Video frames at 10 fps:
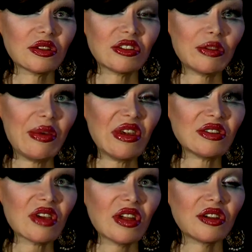To be
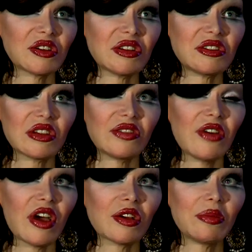inside an artistic
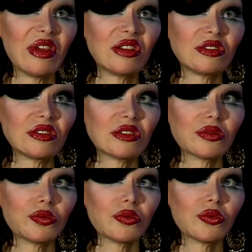environment
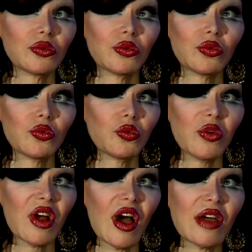
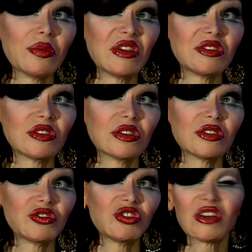where I was
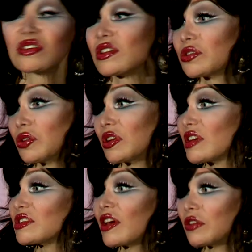just as good
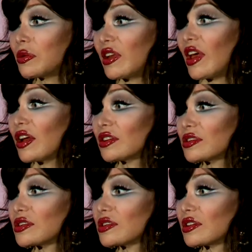as everyone
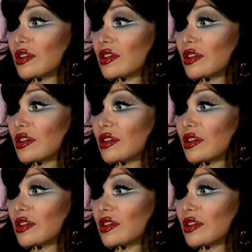else,